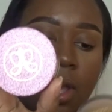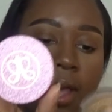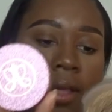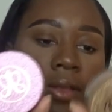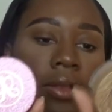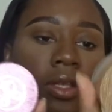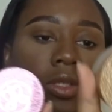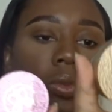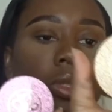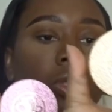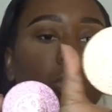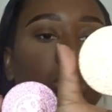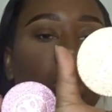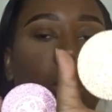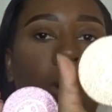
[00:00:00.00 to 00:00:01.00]
And this one
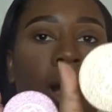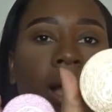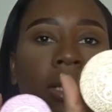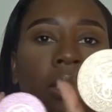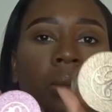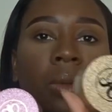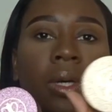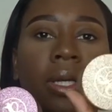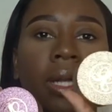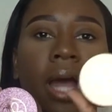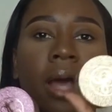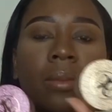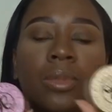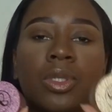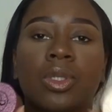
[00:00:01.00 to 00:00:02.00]
is So Hollywood.
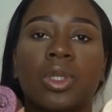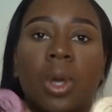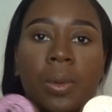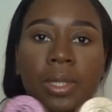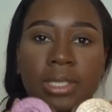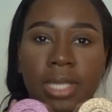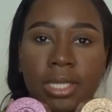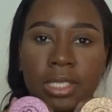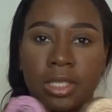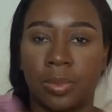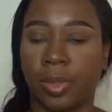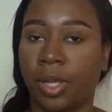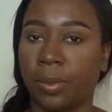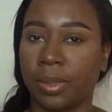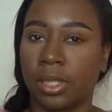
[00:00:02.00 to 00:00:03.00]
I'm so excited to
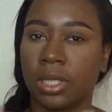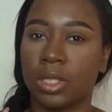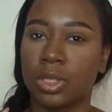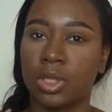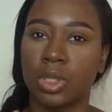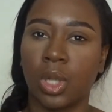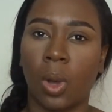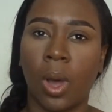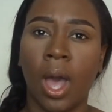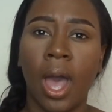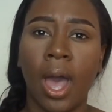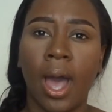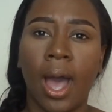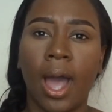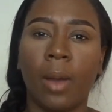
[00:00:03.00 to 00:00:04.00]
play with these. So
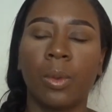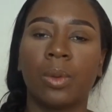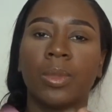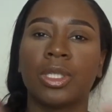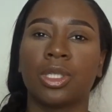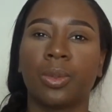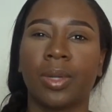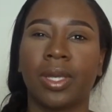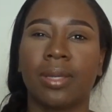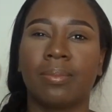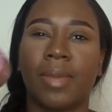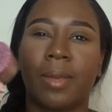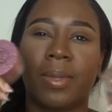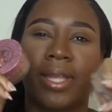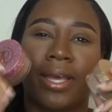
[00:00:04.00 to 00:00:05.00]
I will be doing
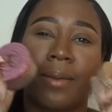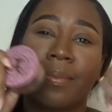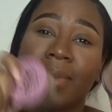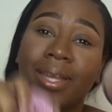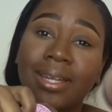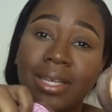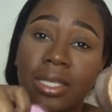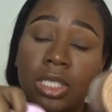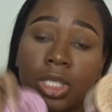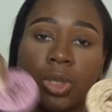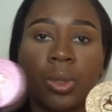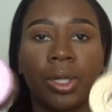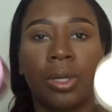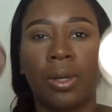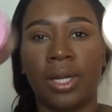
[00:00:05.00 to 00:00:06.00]
maybe like a mini
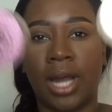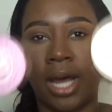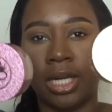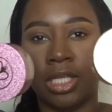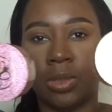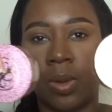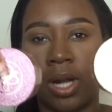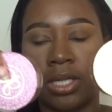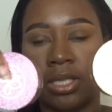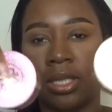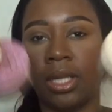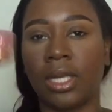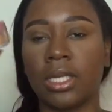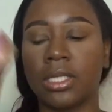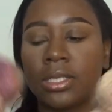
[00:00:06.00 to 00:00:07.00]
tutorial on how to swatch
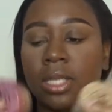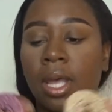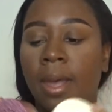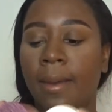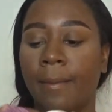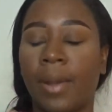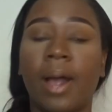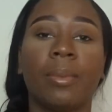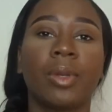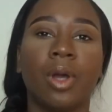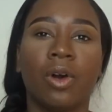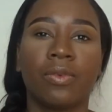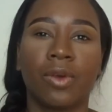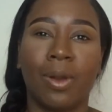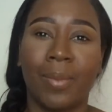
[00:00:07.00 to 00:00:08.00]
these, probably
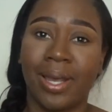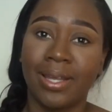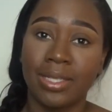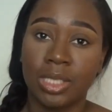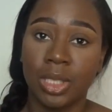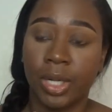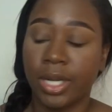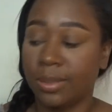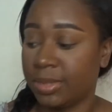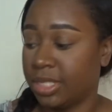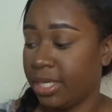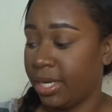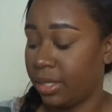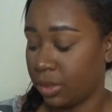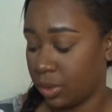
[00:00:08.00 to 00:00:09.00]
over on my Instagram
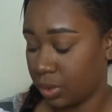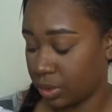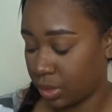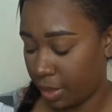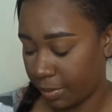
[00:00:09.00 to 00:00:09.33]
channel.